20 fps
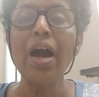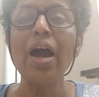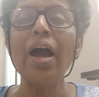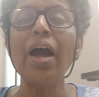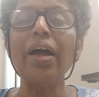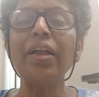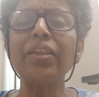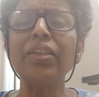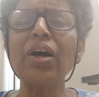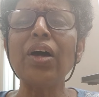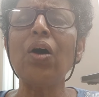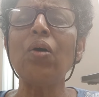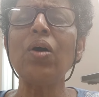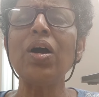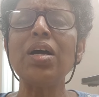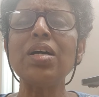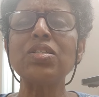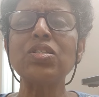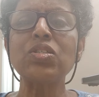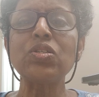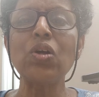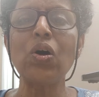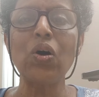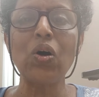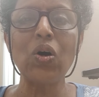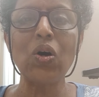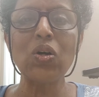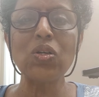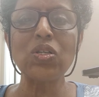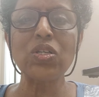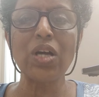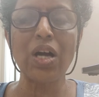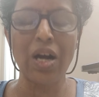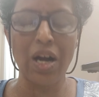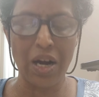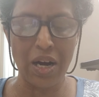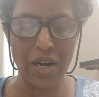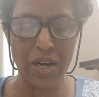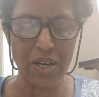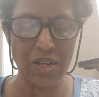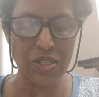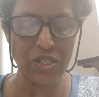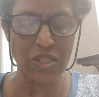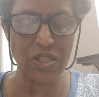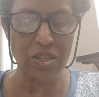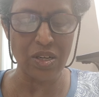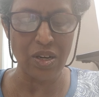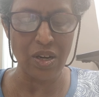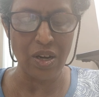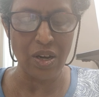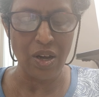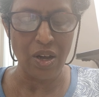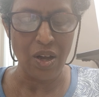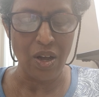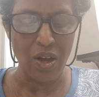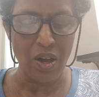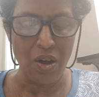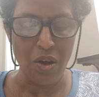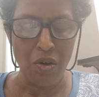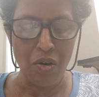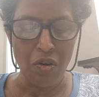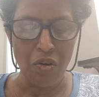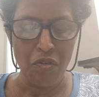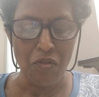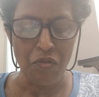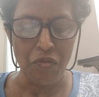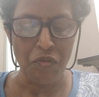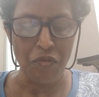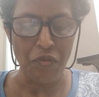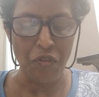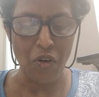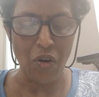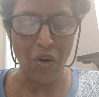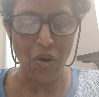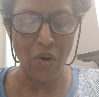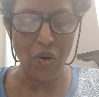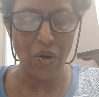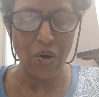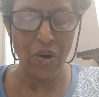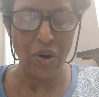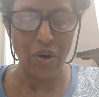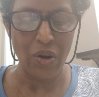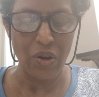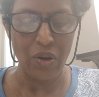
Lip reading: and thou hast not asked for